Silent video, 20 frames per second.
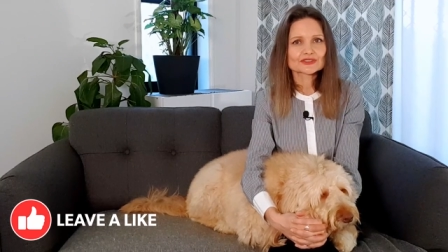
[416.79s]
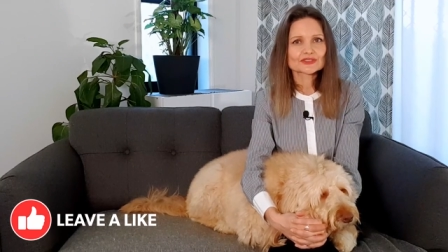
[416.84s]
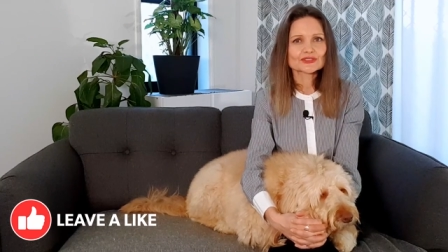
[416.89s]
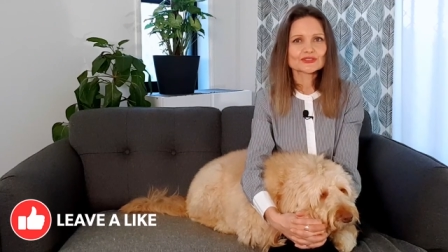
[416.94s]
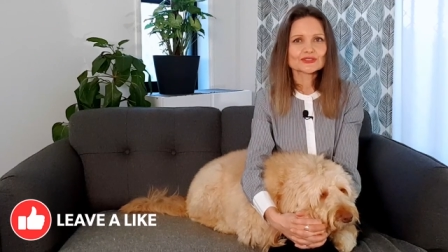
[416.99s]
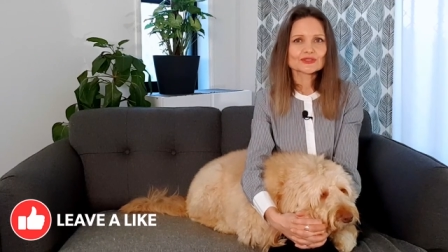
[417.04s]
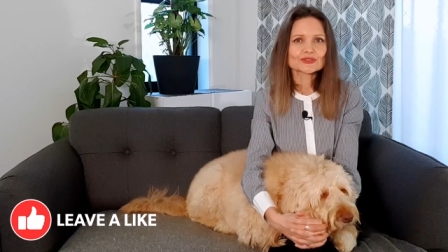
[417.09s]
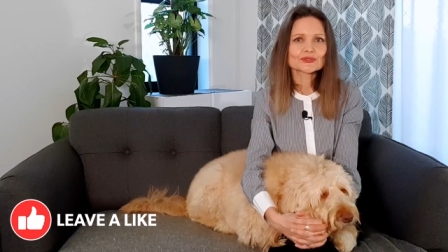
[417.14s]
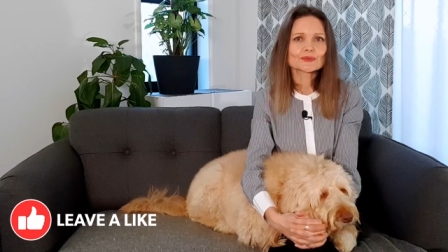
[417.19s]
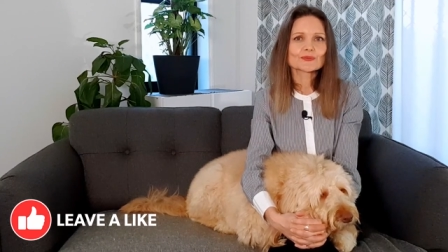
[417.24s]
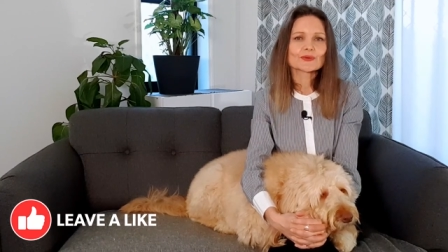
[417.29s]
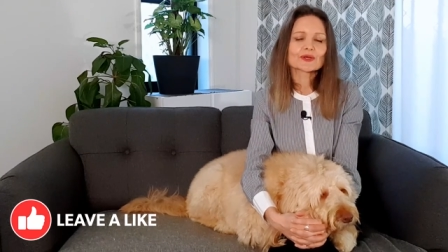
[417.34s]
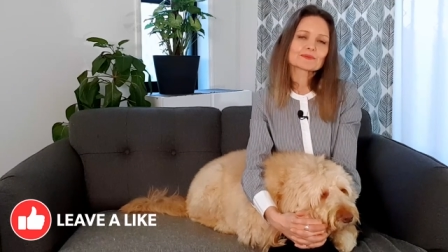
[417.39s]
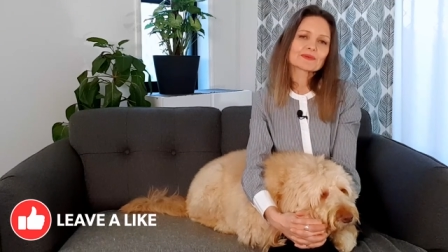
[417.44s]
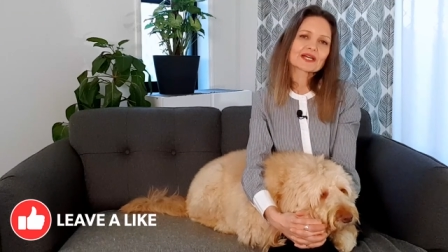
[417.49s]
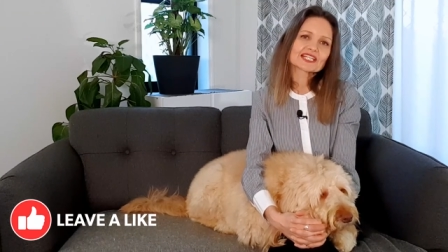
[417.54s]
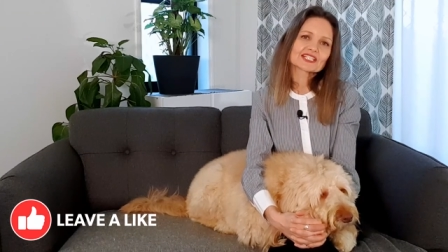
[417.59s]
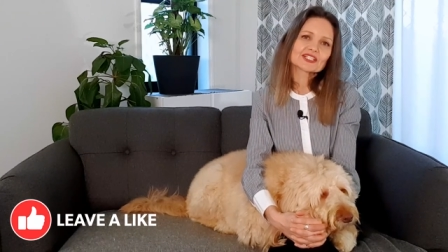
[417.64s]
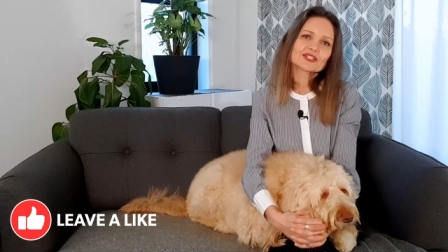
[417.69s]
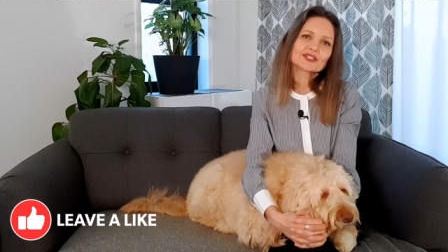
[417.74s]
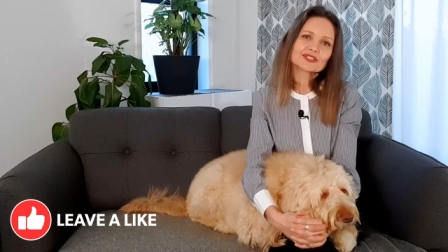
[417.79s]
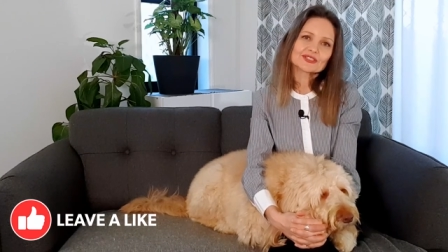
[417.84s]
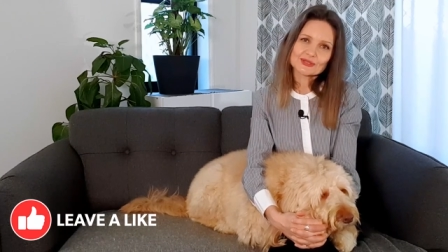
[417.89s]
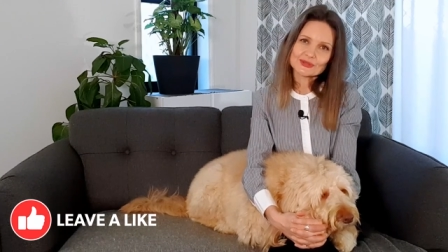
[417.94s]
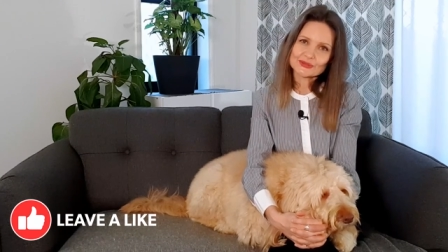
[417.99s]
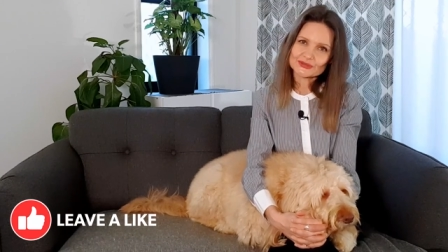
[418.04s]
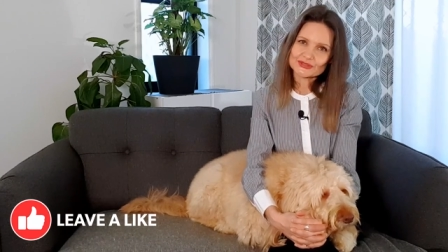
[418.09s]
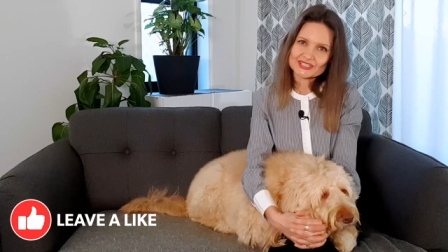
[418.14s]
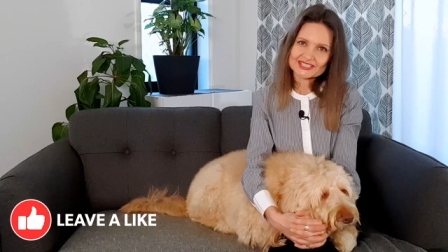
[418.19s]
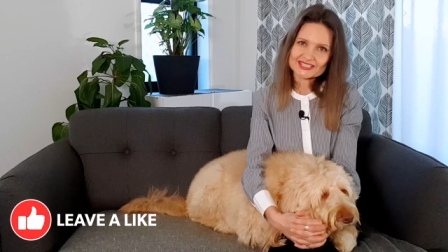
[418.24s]
to you when making
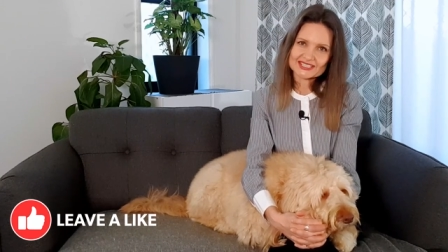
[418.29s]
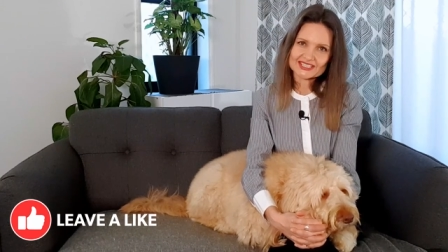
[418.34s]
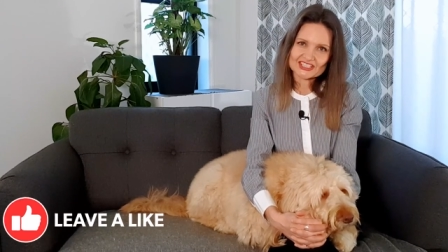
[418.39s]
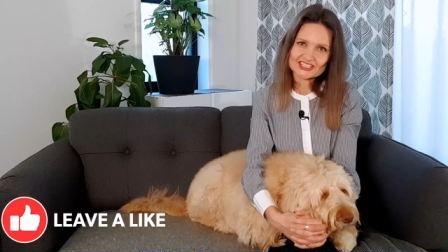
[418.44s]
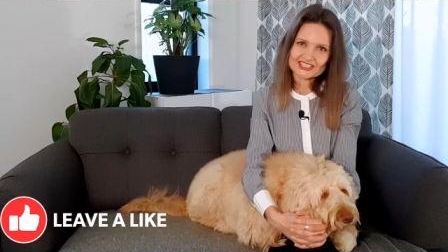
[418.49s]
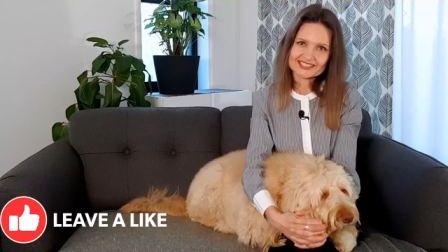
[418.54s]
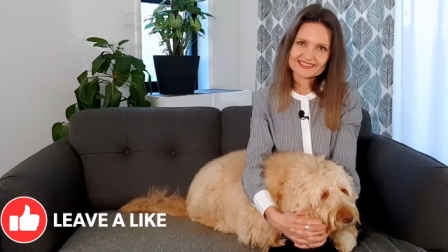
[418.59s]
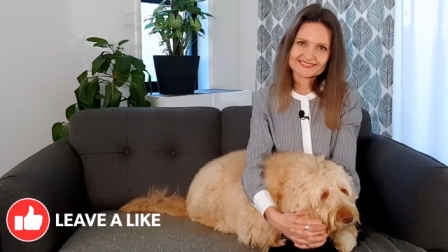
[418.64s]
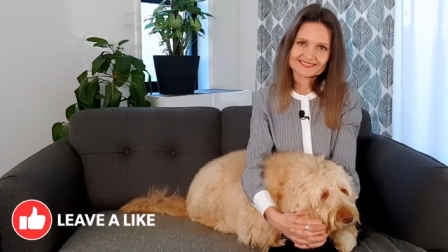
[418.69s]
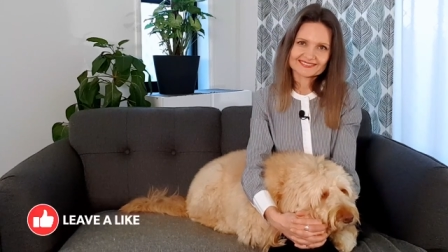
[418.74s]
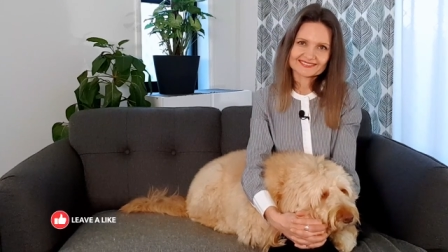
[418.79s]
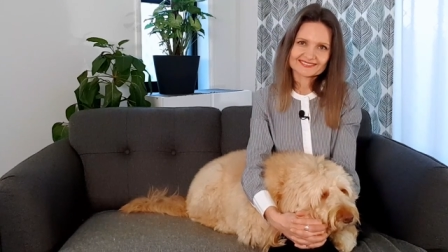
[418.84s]
your decision.